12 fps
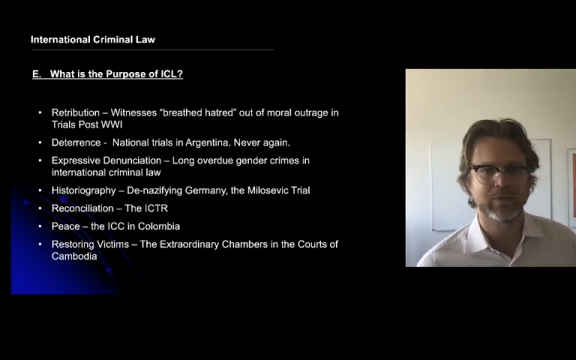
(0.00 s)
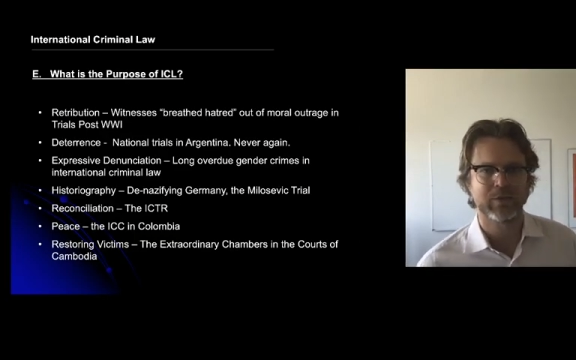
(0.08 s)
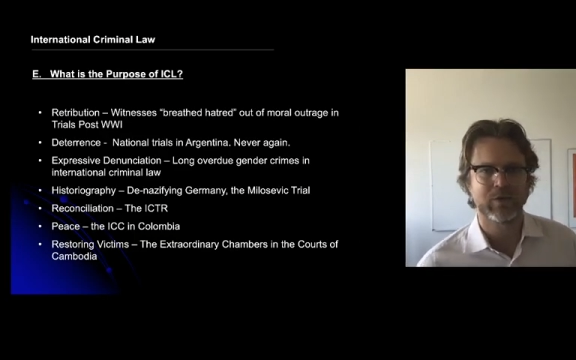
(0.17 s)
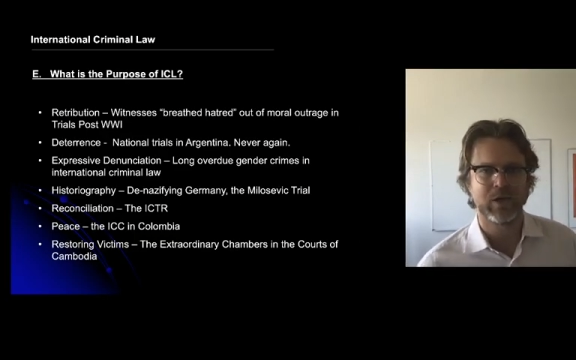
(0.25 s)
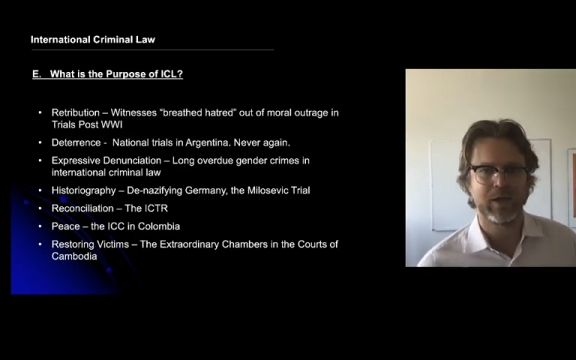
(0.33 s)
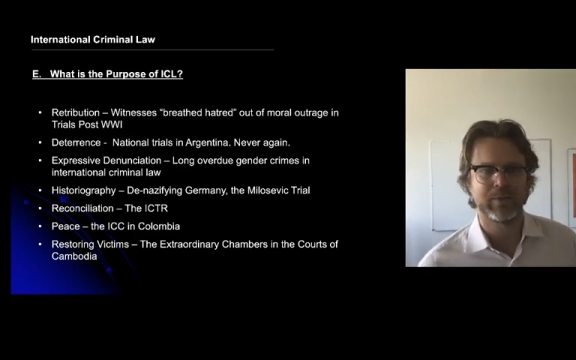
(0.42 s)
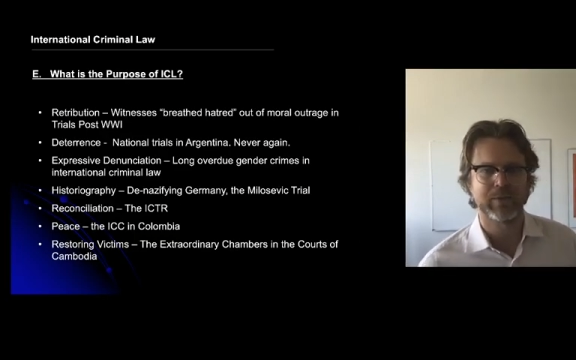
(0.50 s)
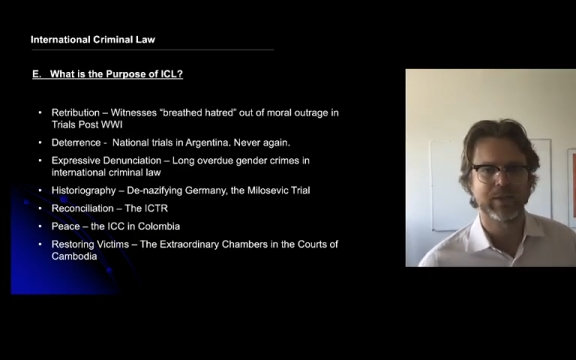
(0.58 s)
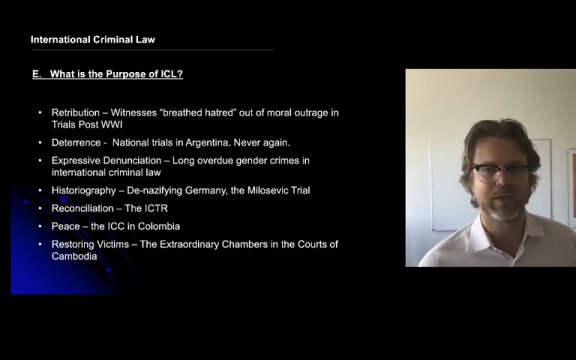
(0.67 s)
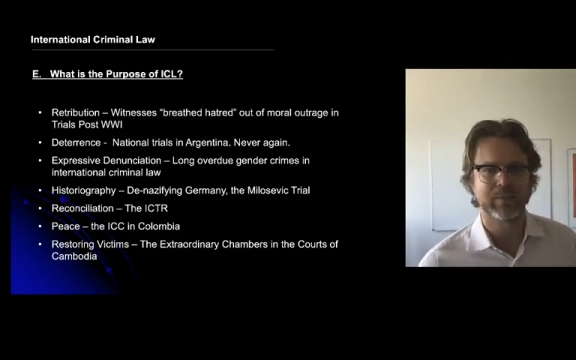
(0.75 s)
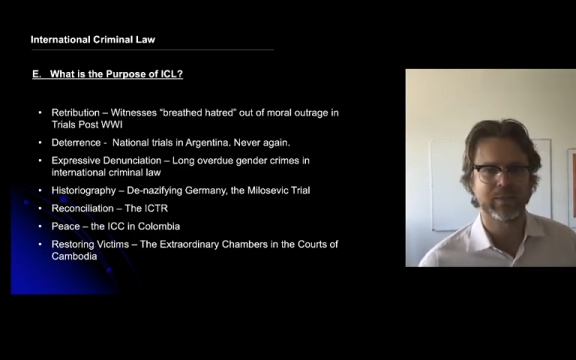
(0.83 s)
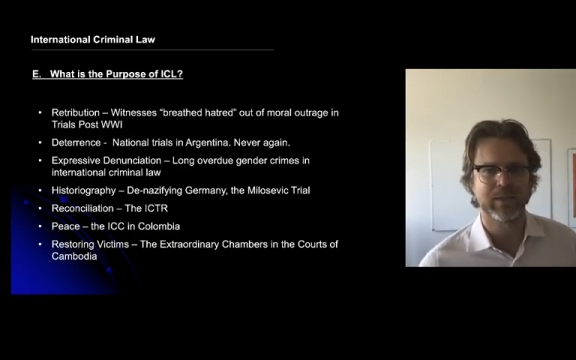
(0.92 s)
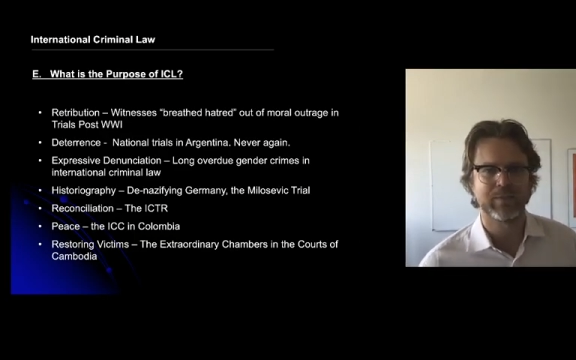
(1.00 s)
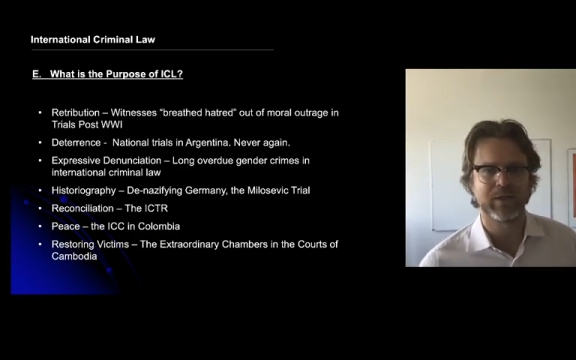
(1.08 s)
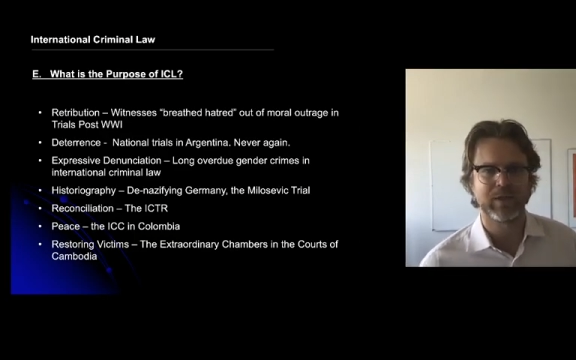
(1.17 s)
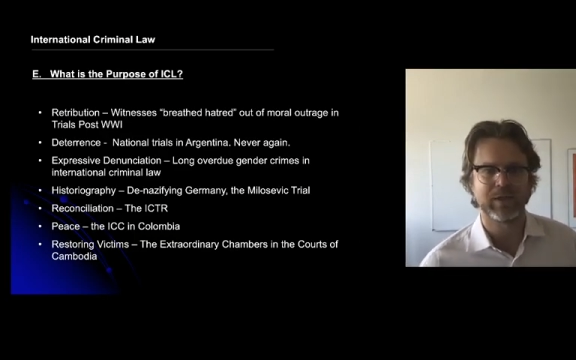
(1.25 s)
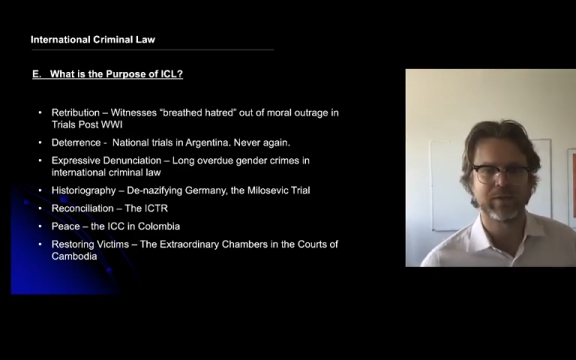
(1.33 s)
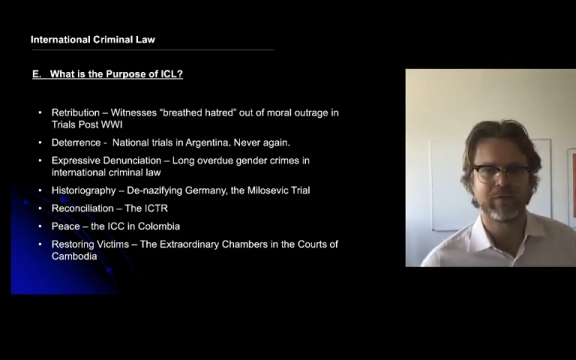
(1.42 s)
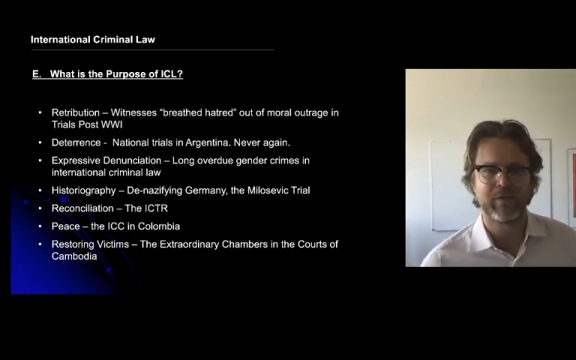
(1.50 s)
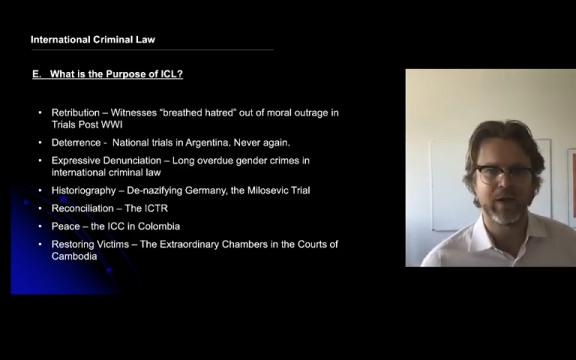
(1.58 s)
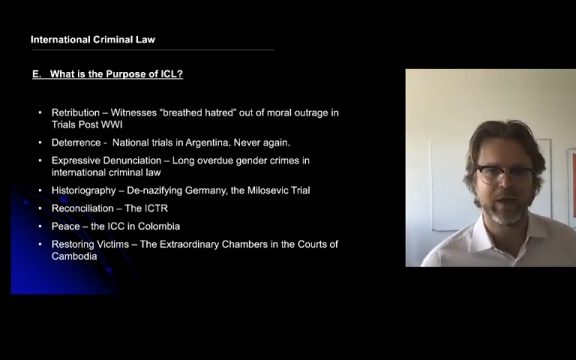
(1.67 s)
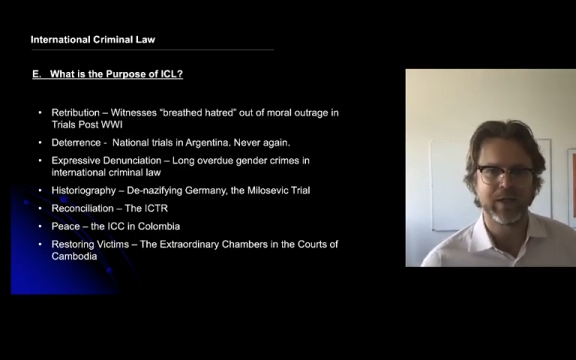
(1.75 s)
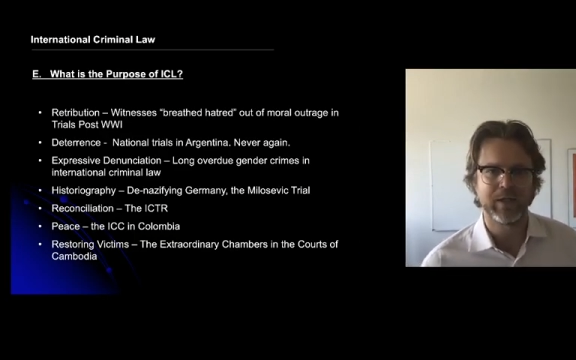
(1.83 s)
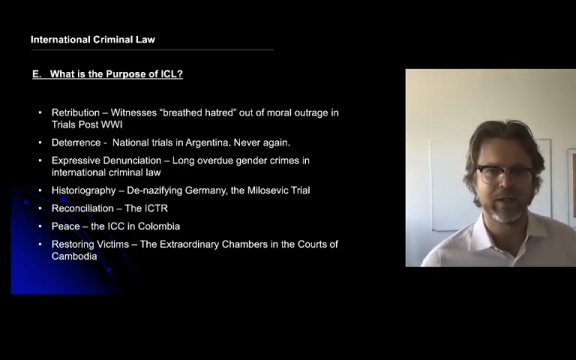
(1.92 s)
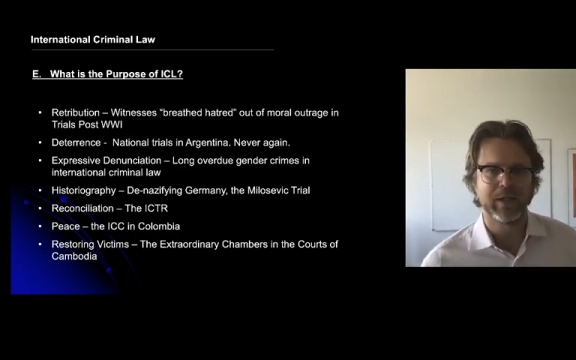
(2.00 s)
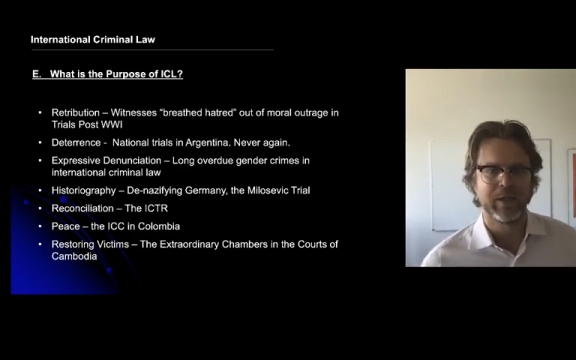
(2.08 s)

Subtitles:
crimes that are specifically defined,